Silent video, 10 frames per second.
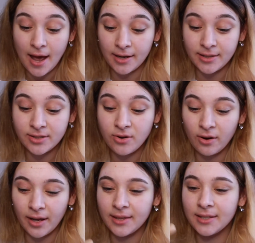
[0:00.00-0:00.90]
and it's
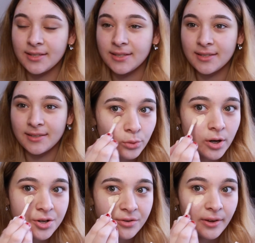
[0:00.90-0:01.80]
got like this
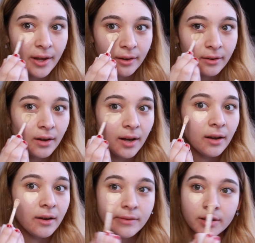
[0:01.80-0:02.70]
brush thing that I love.